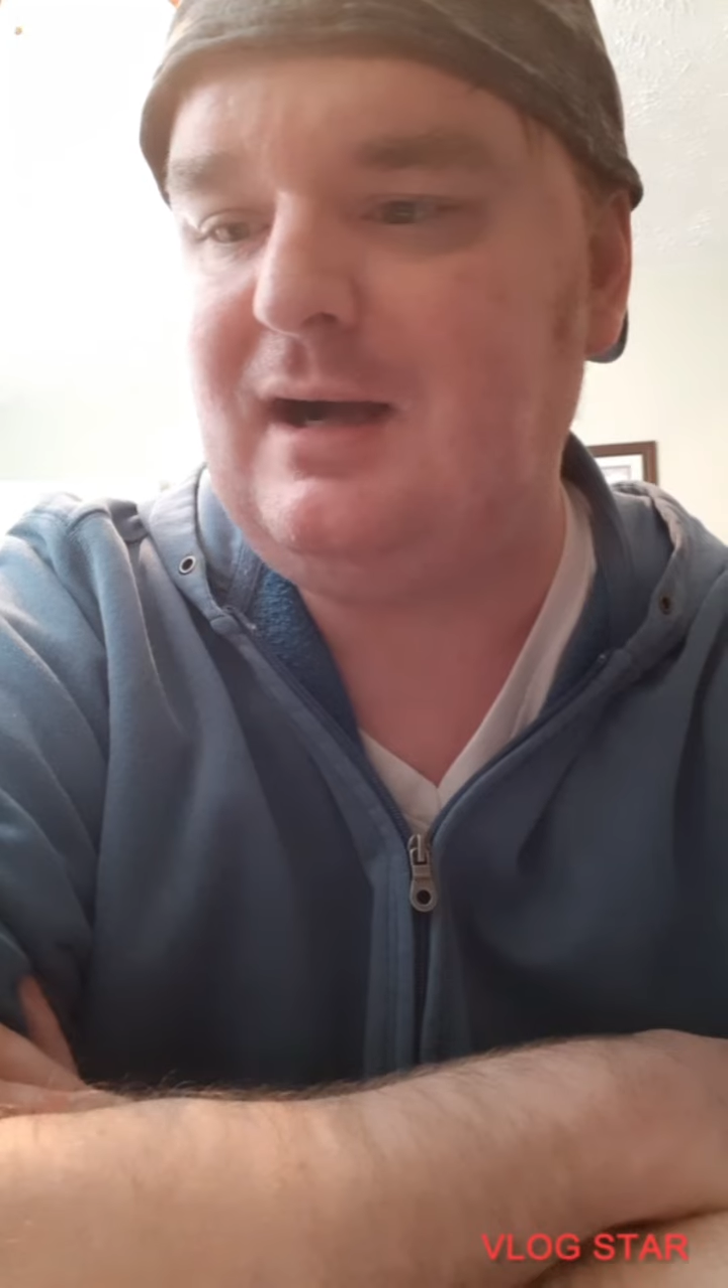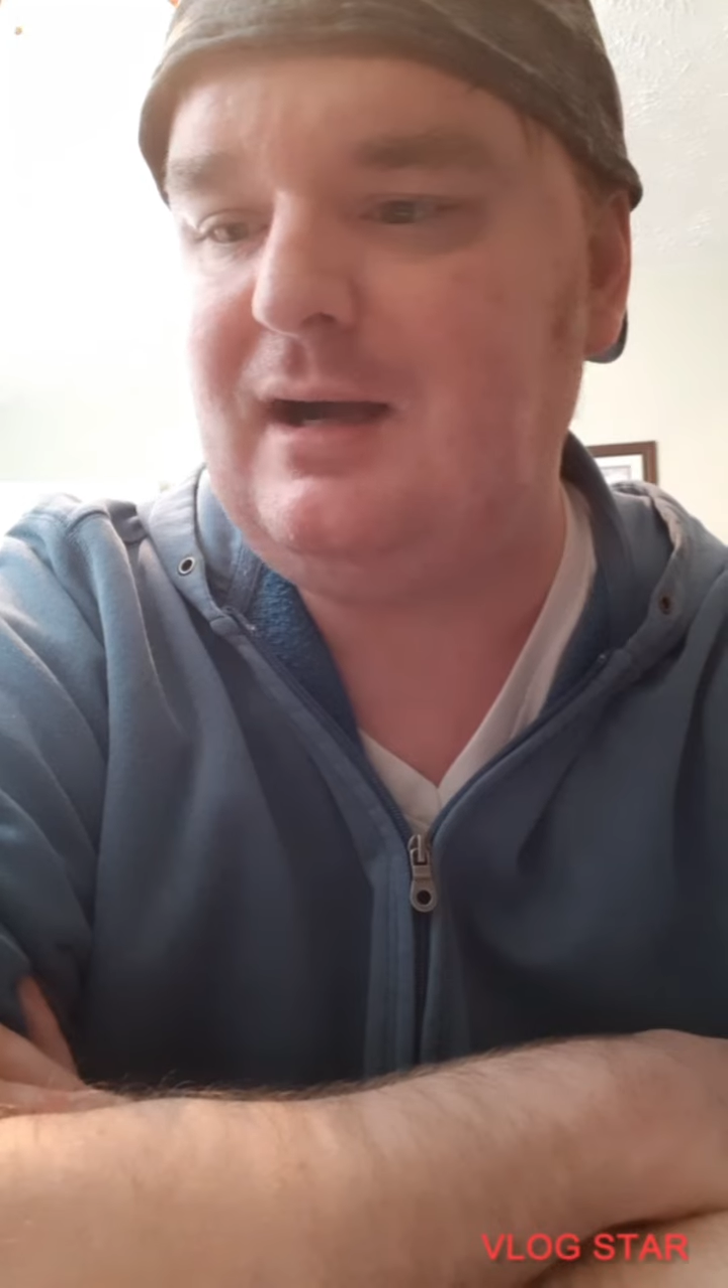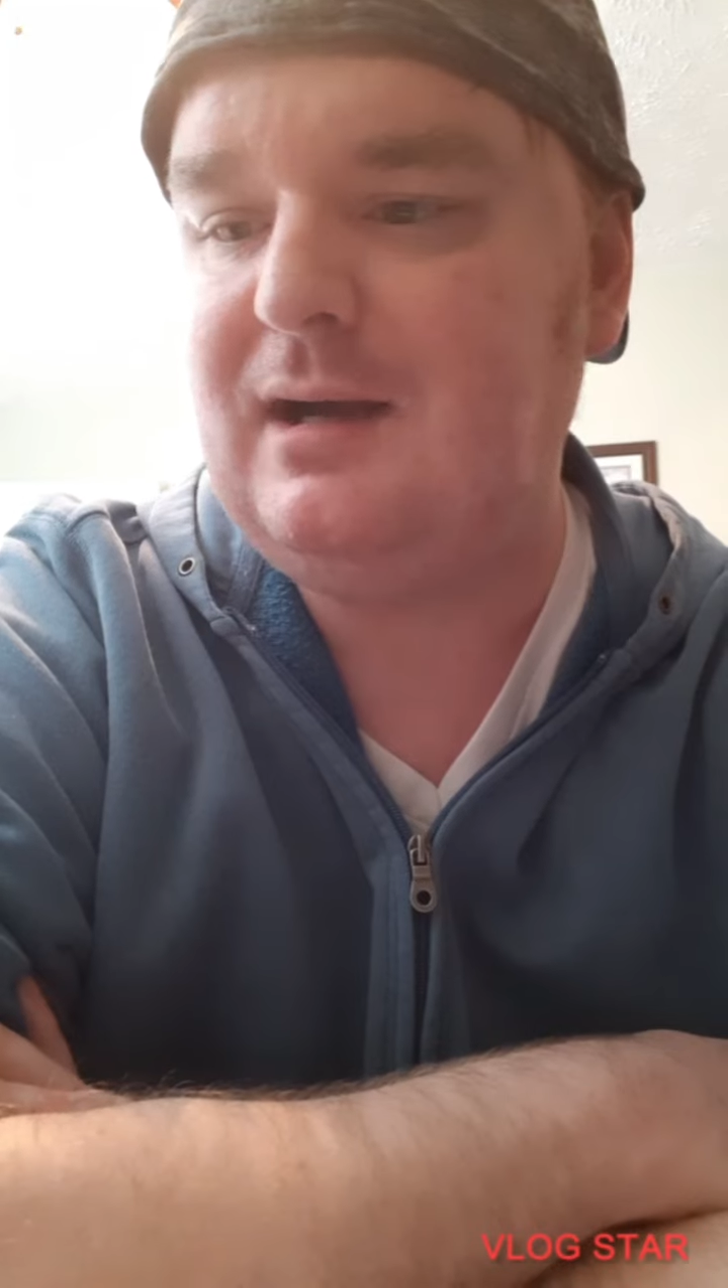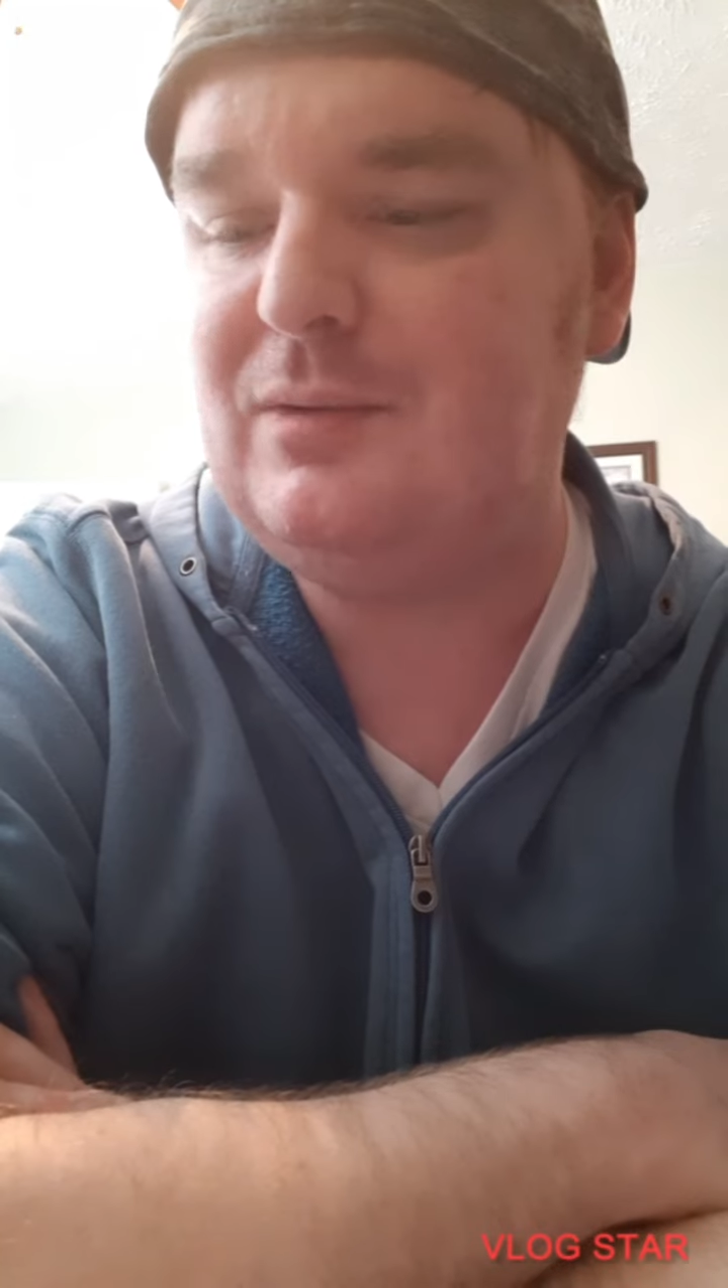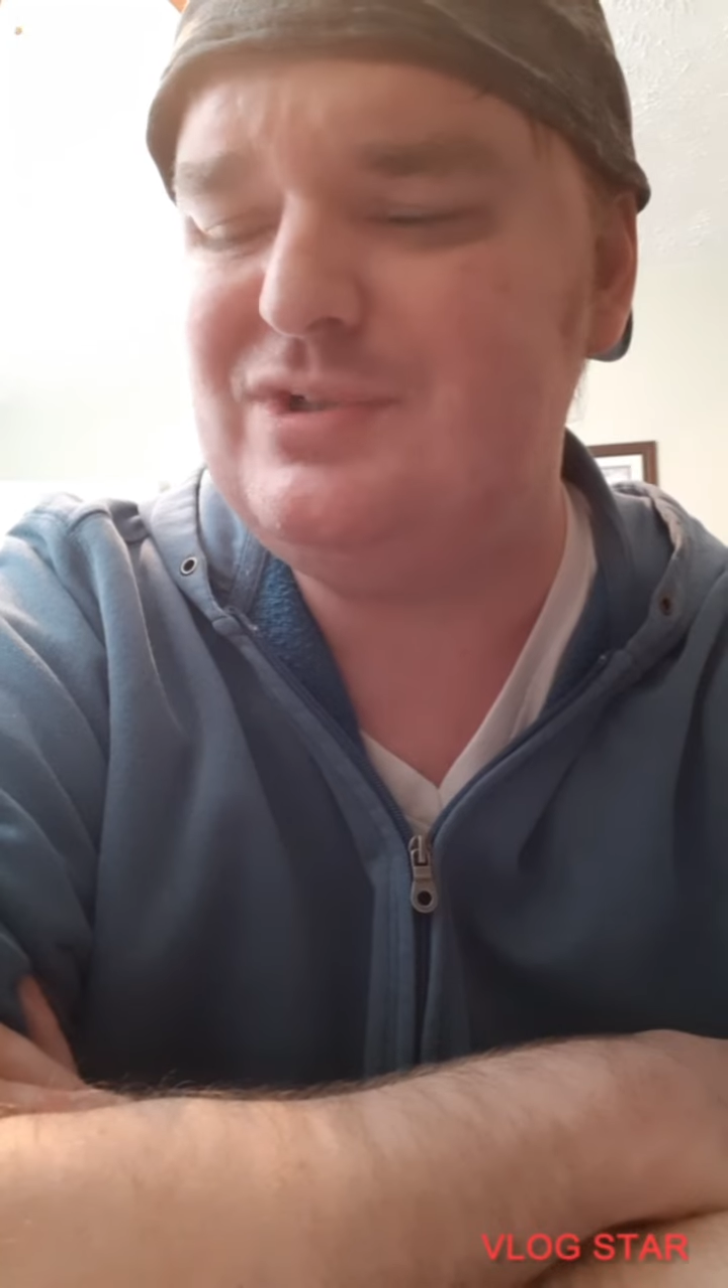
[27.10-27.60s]

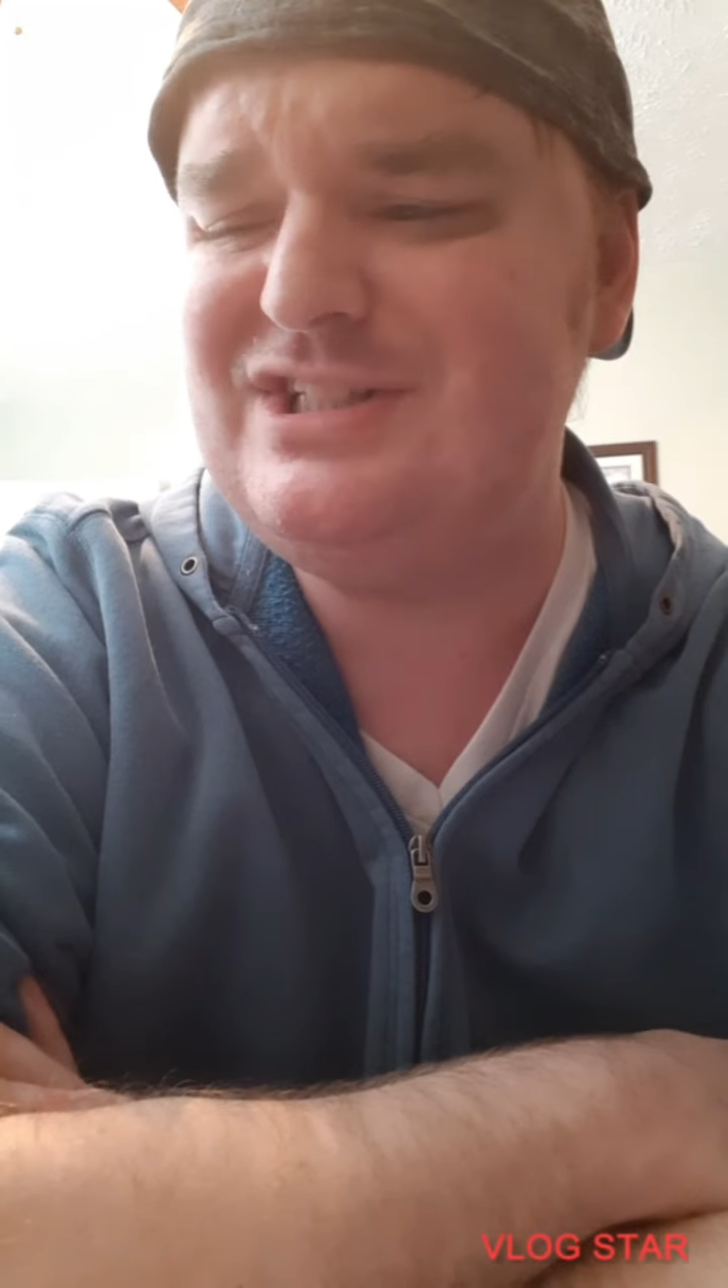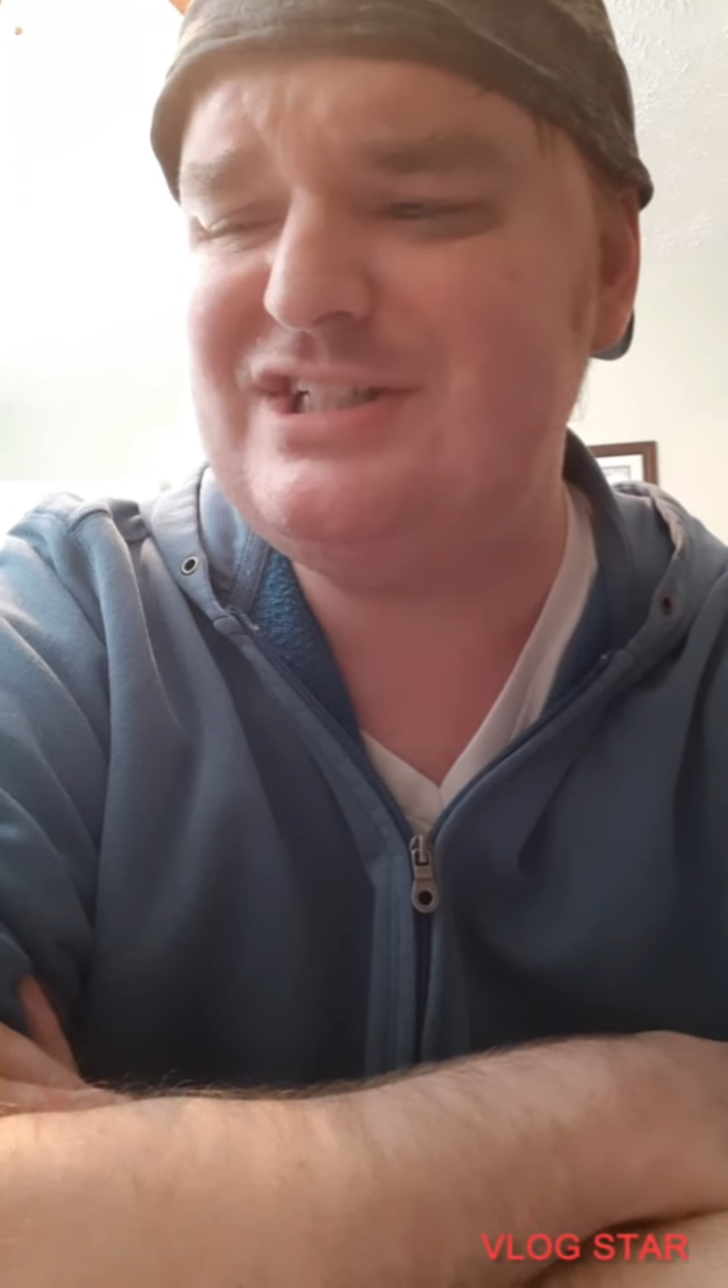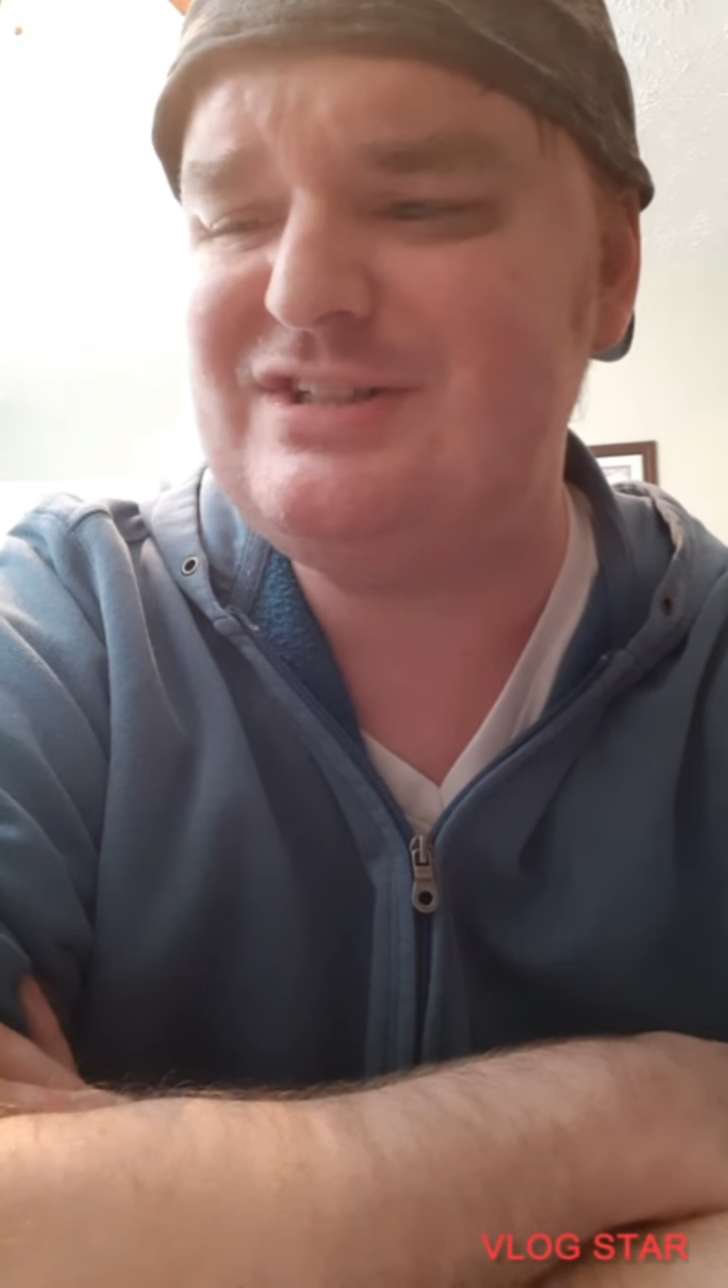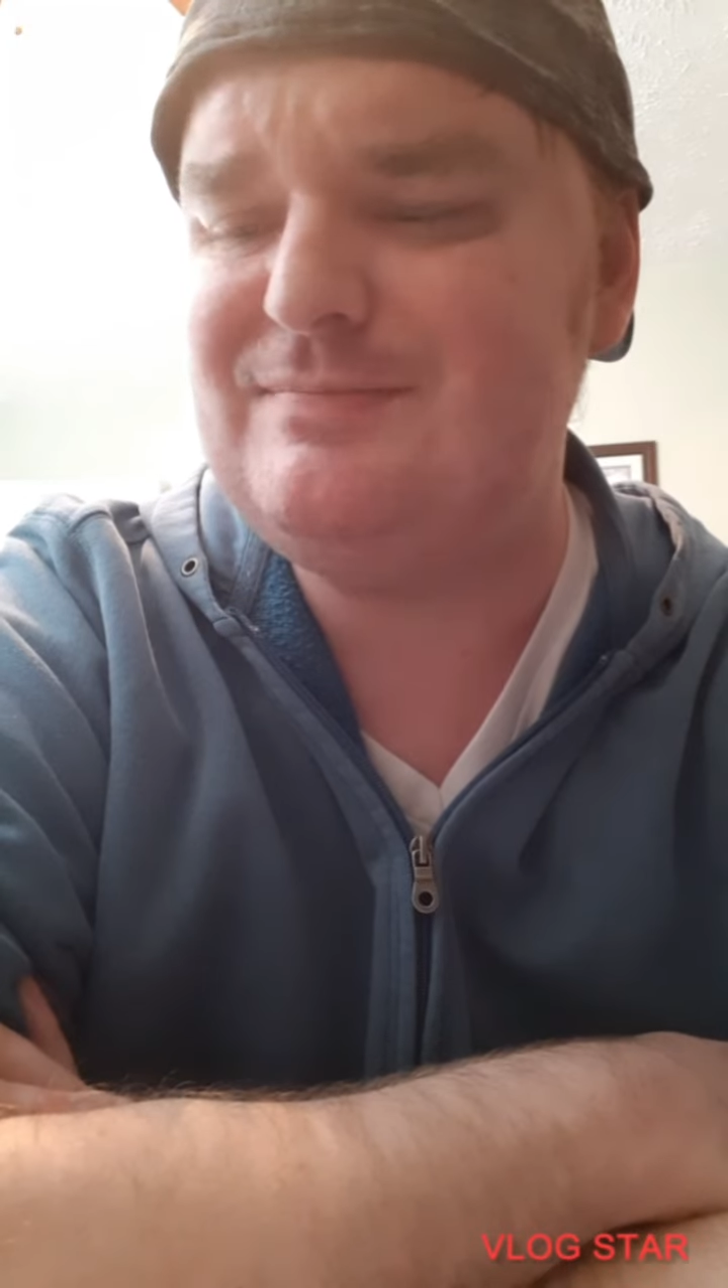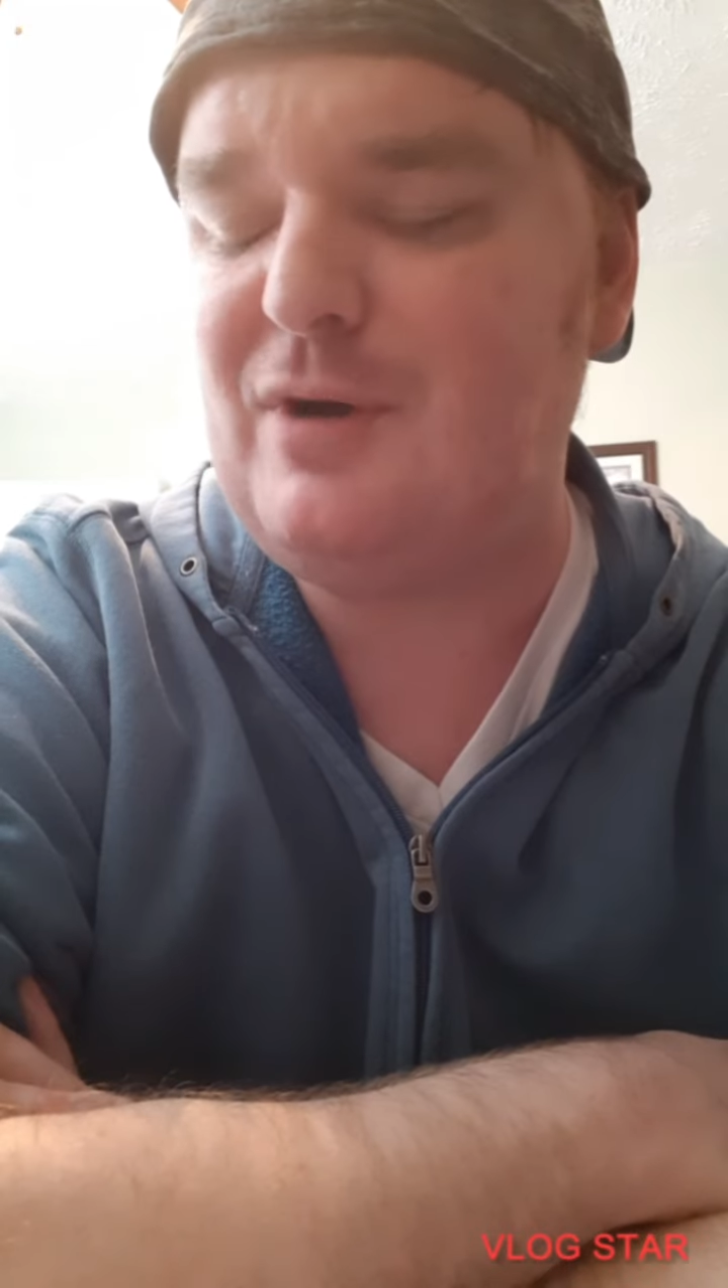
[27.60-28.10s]
uh, which doesn't